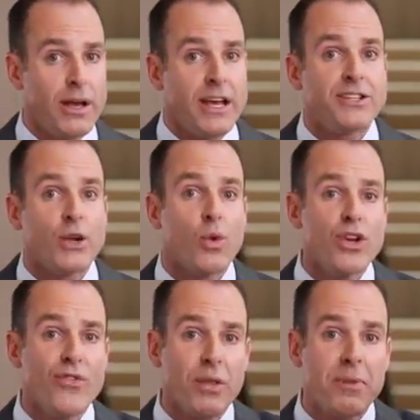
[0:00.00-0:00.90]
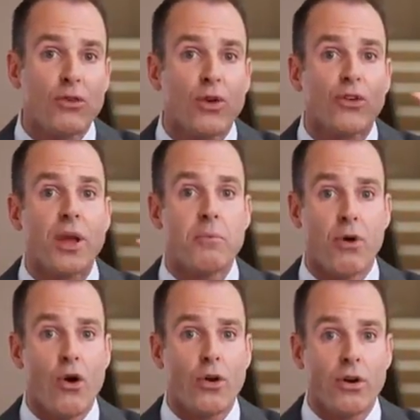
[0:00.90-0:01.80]
He said, wouldn't you rather be the real estate
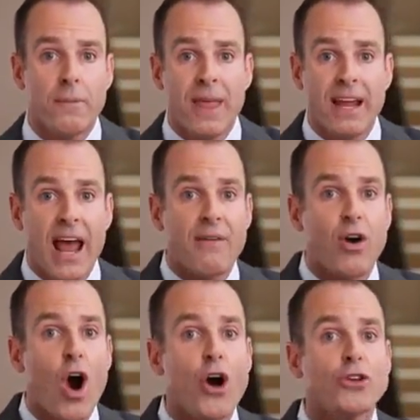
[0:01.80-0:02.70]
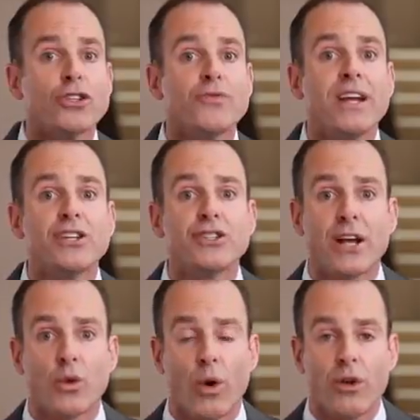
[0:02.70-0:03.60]
broker and have hundreds of agents
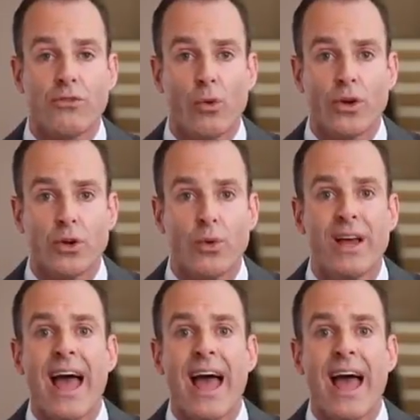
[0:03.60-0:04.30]
out there working for you